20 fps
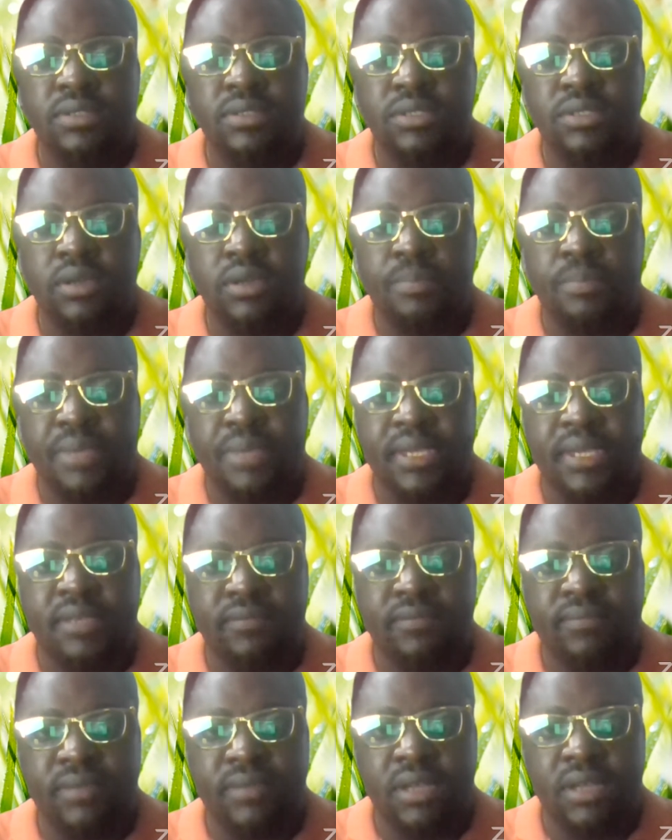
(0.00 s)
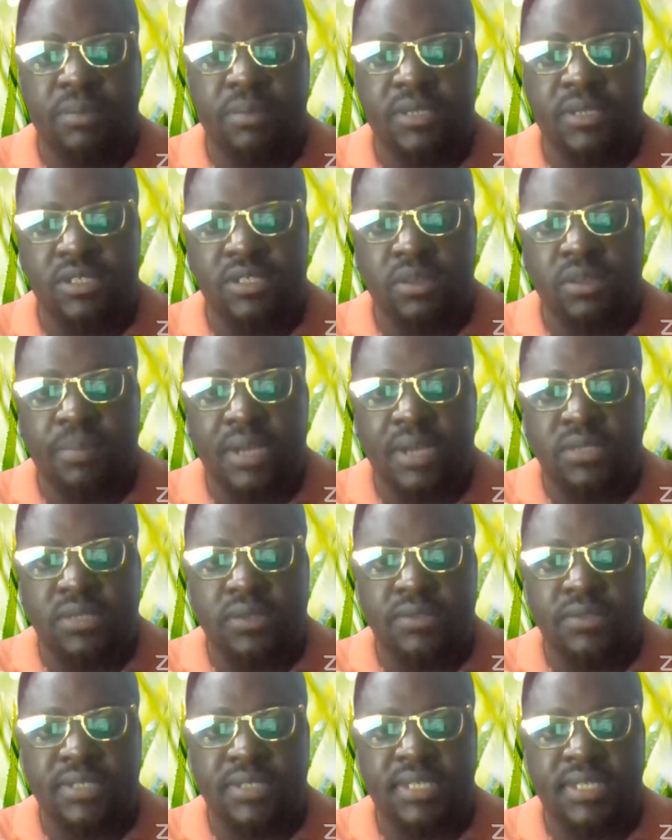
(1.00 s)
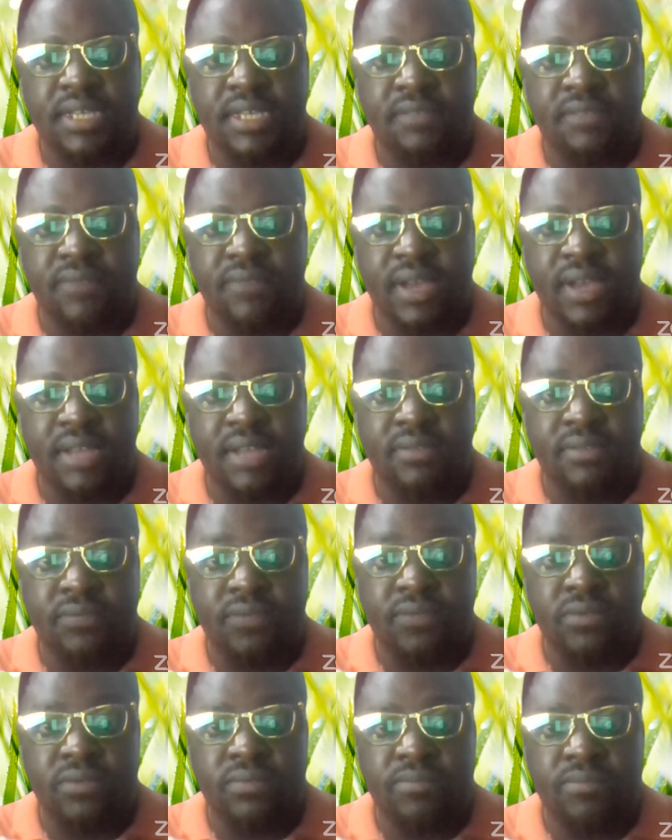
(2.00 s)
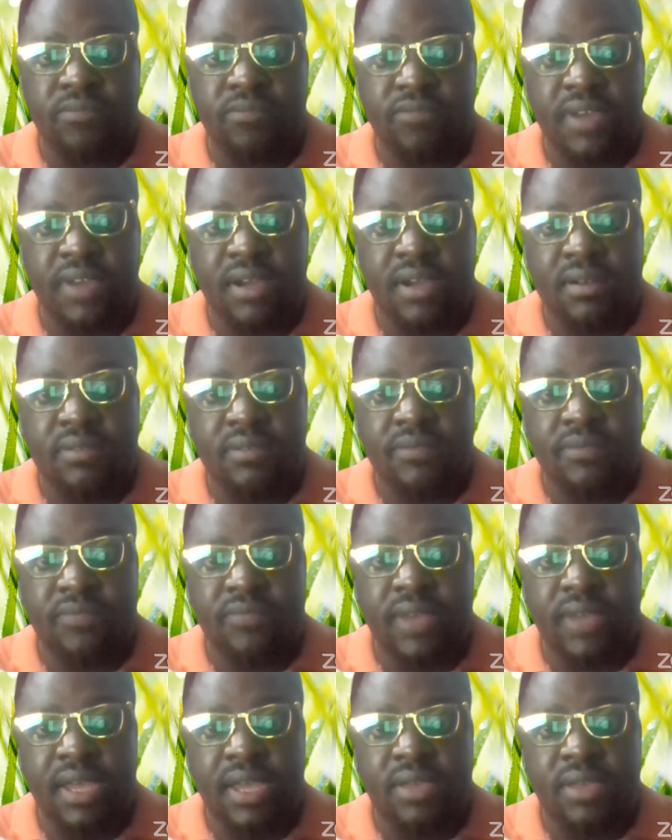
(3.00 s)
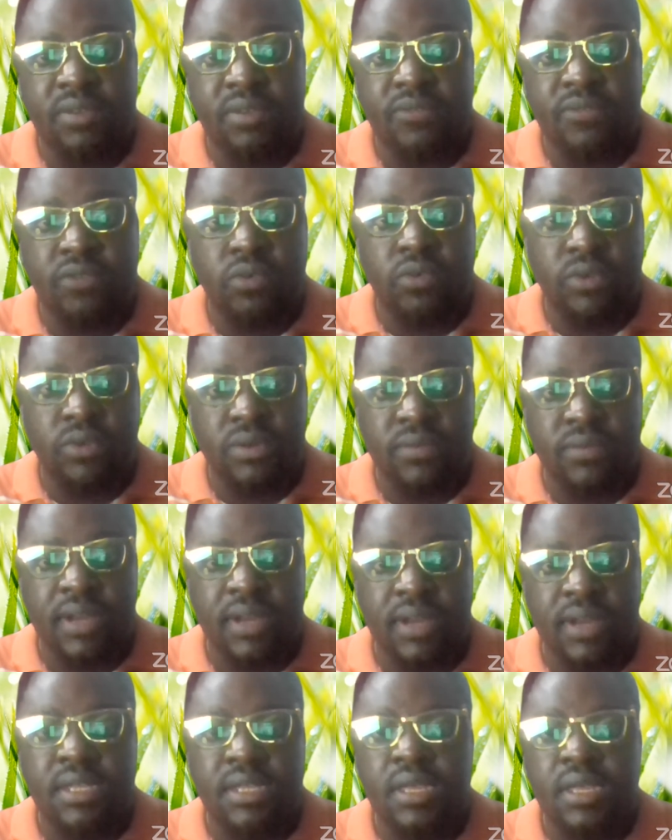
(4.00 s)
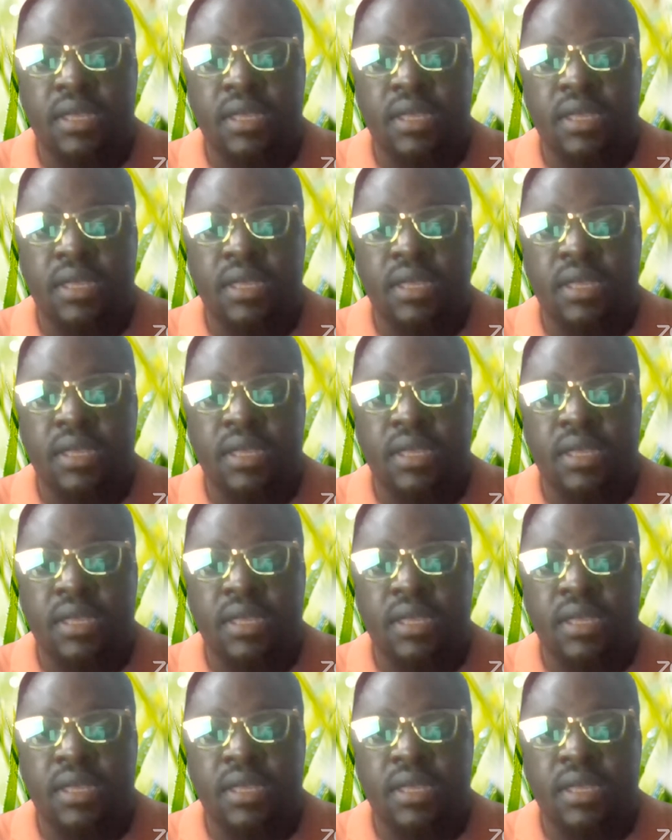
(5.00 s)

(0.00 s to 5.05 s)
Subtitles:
your PIN, your password reset via the phone, via your phone, right?